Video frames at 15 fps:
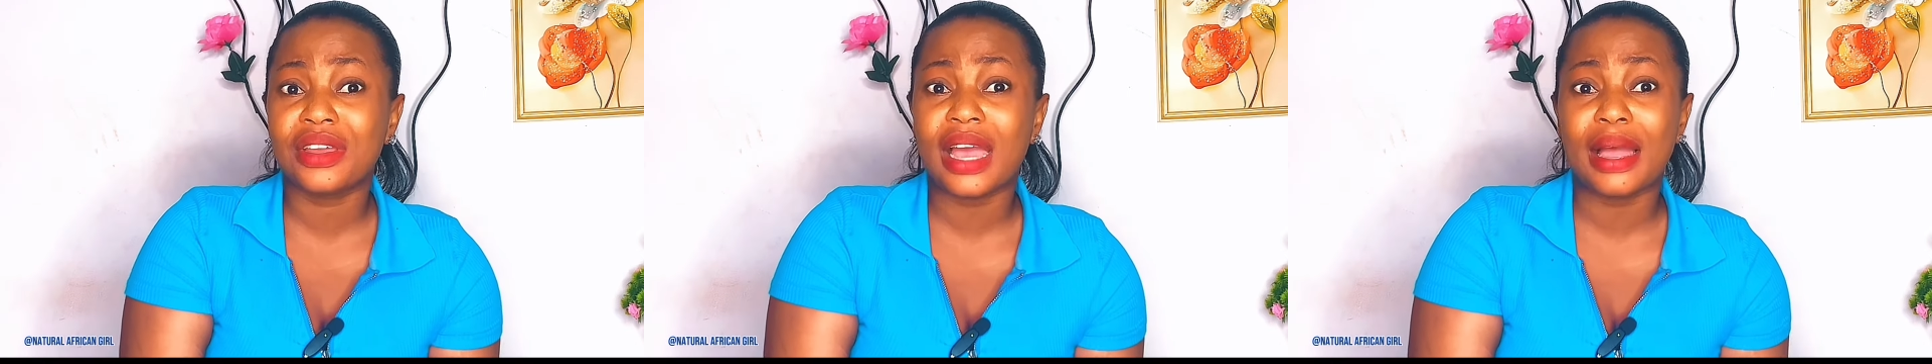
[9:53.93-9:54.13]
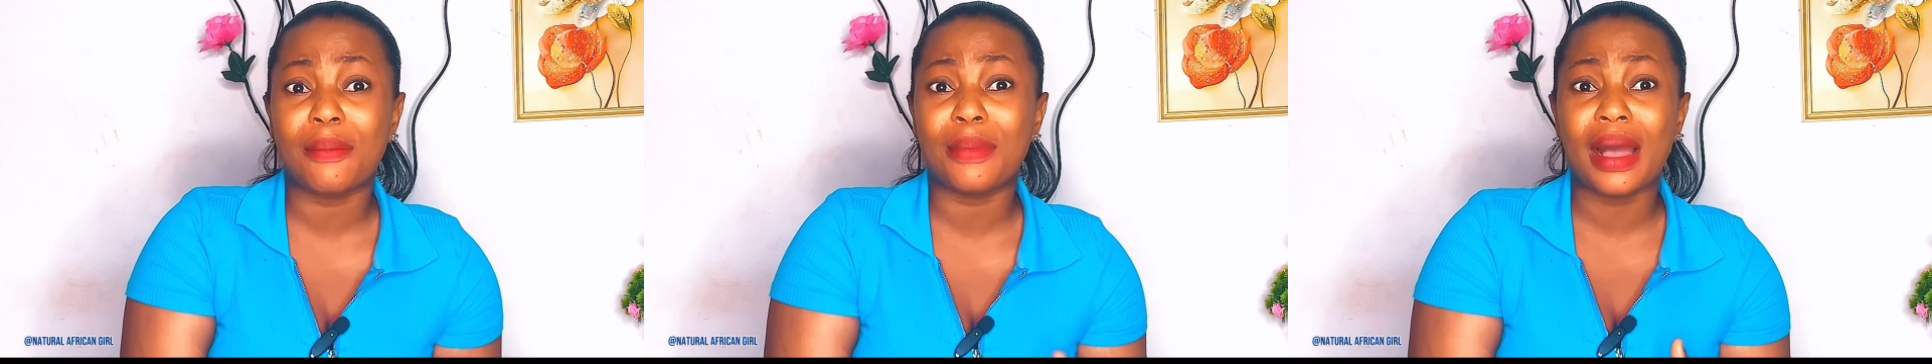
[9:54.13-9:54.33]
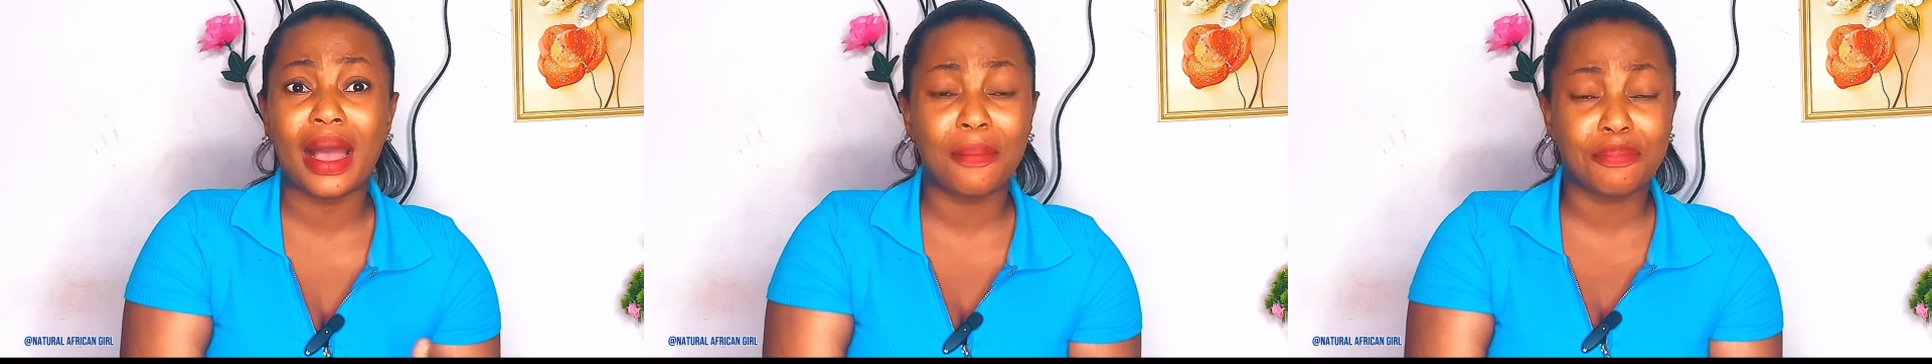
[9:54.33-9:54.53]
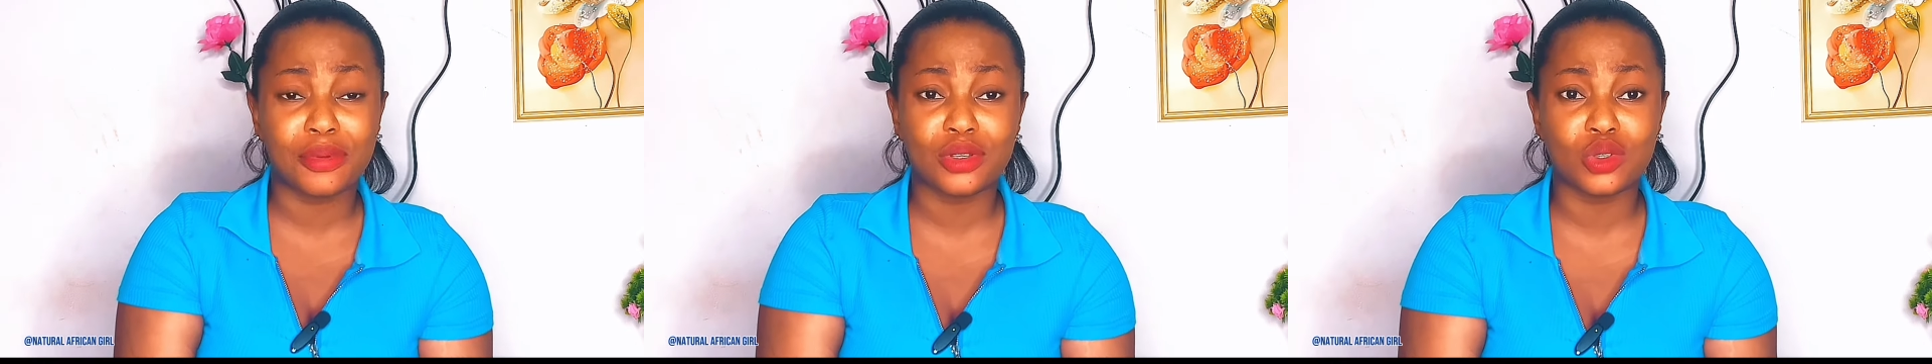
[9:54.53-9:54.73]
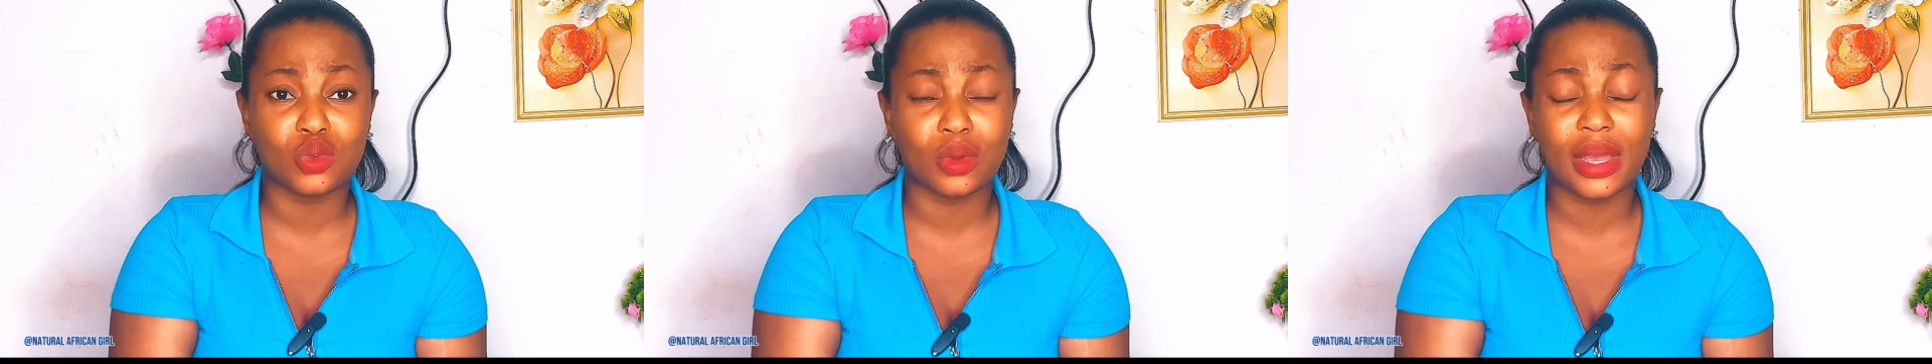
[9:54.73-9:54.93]
I'm happy
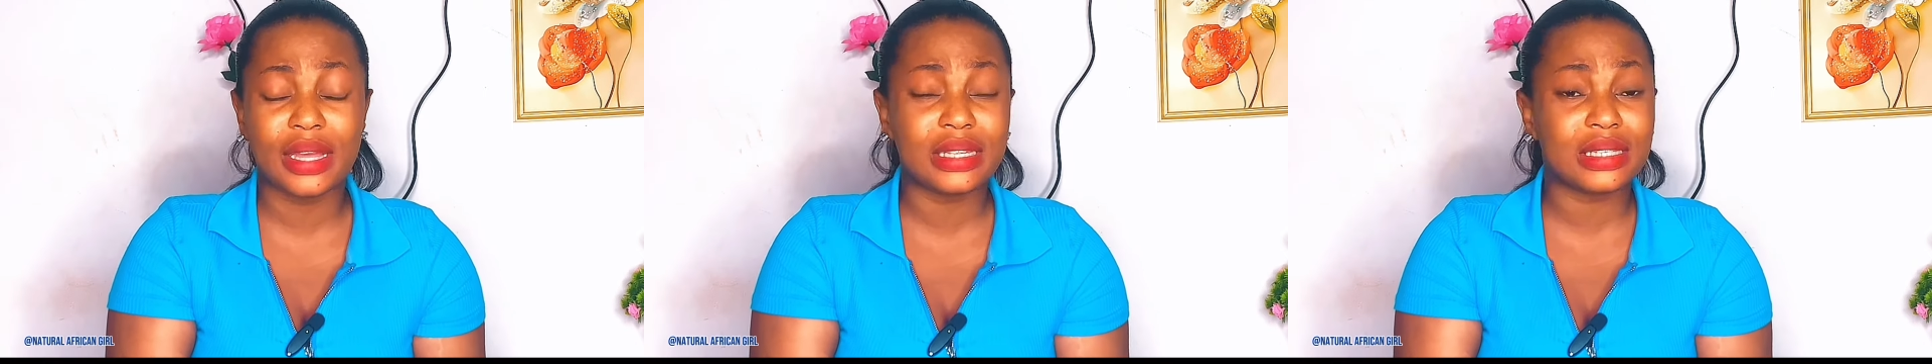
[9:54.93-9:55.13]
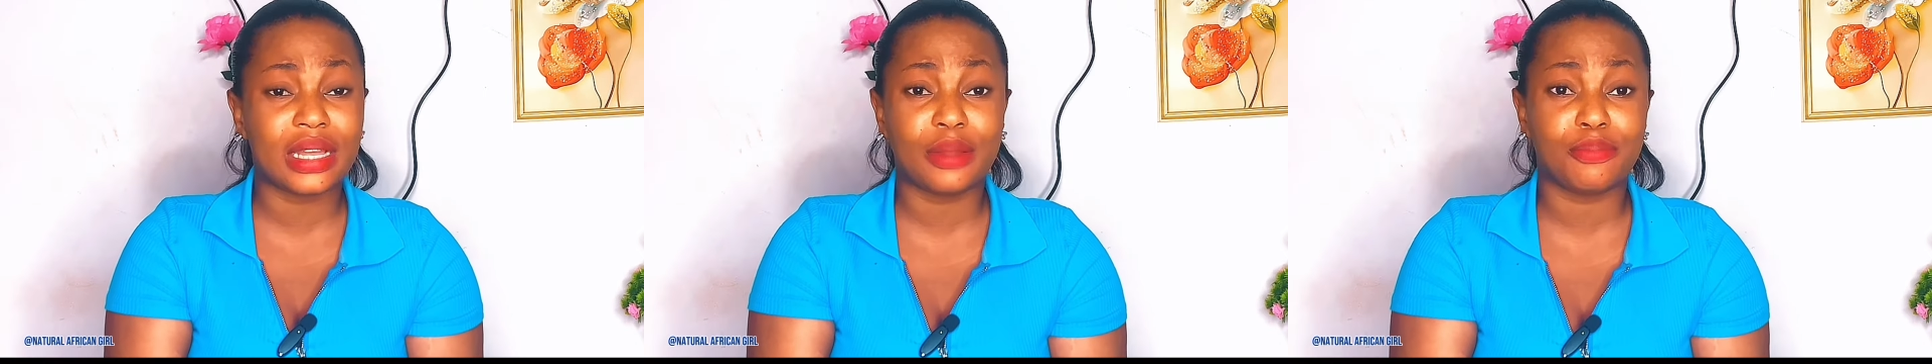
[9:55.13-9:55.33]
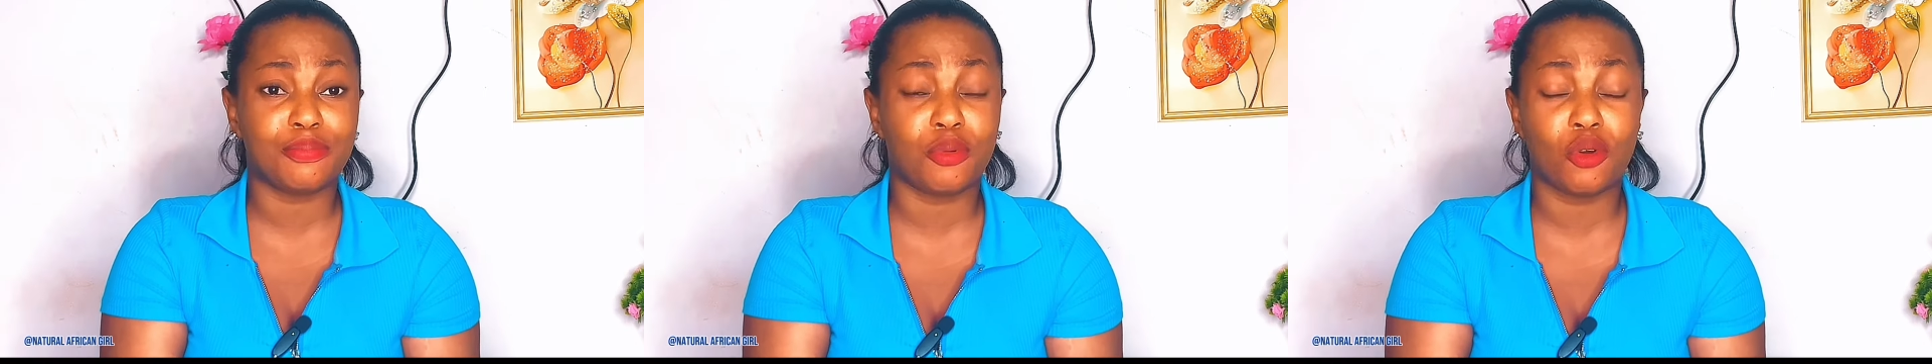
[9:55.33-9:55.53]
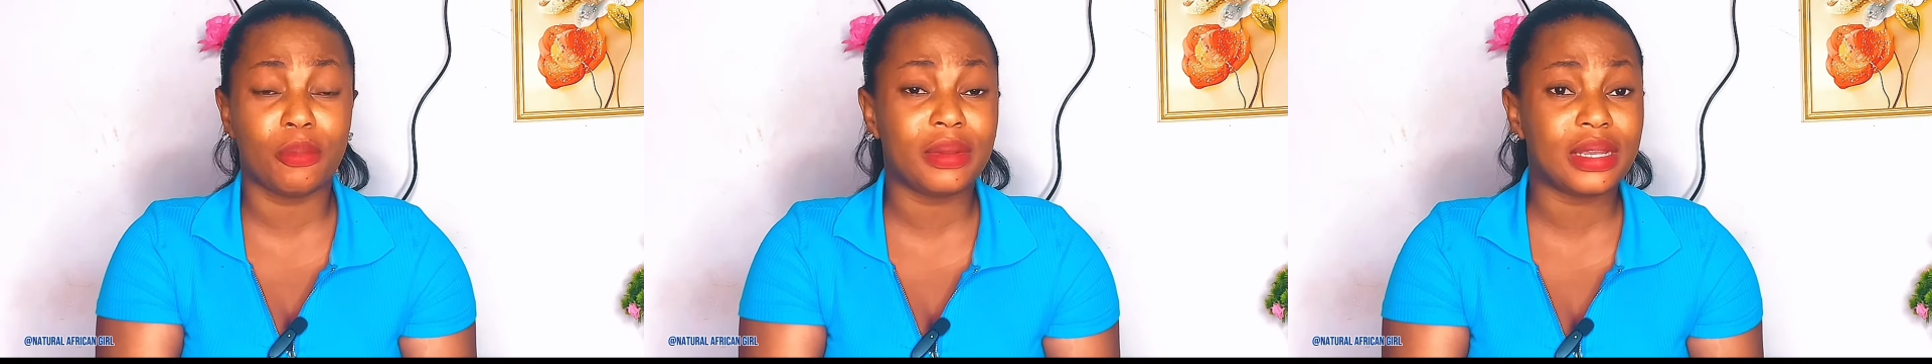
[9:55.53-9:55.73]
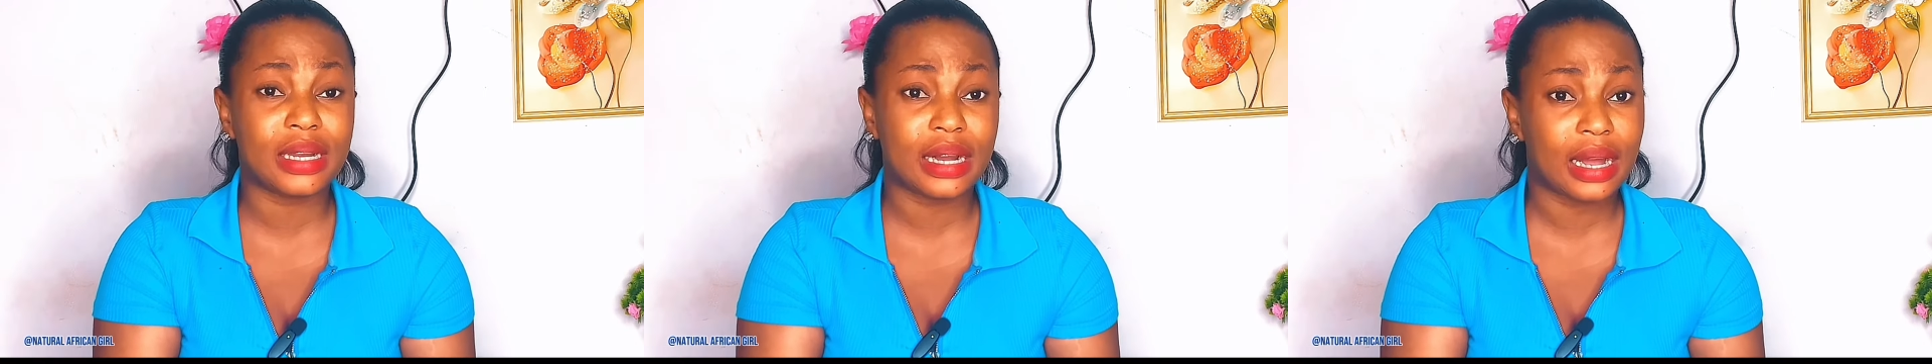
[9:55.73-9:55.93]
to enter
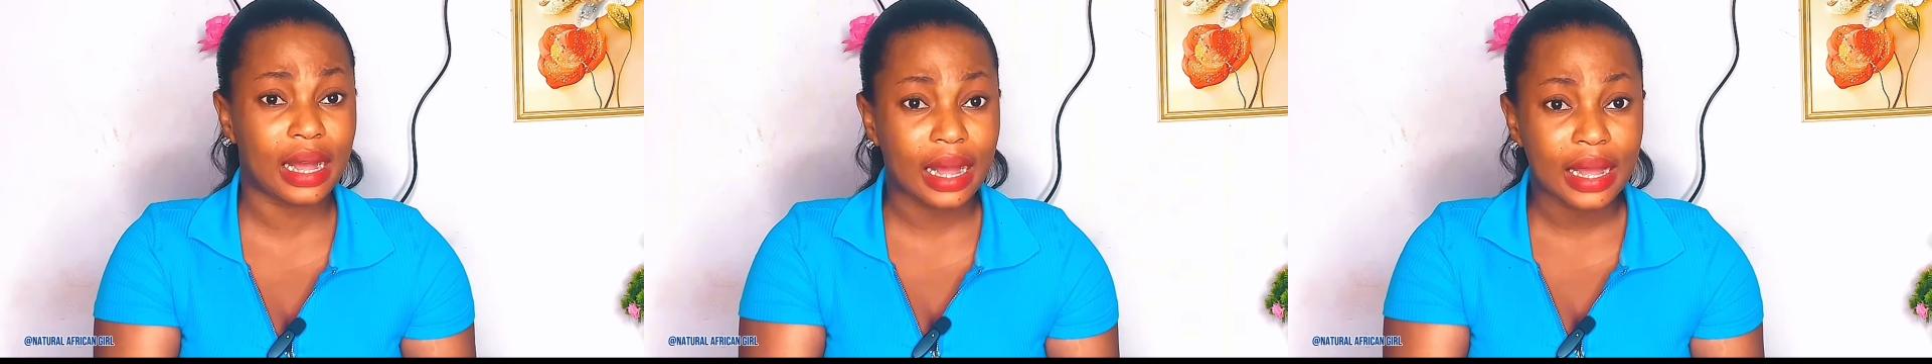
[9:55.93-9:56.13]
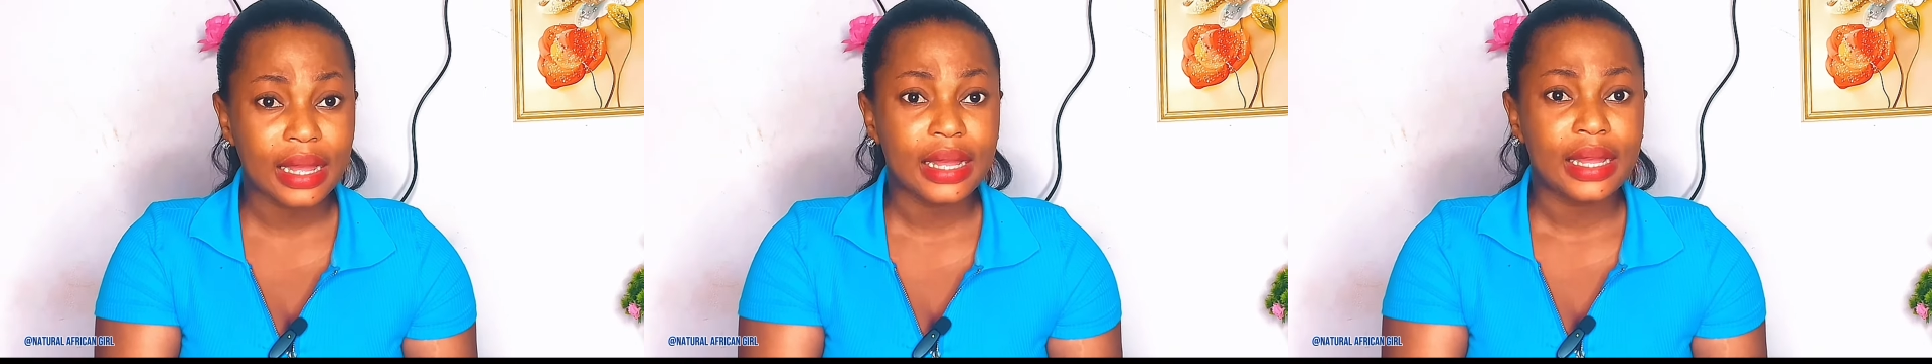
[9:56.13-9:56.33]
public car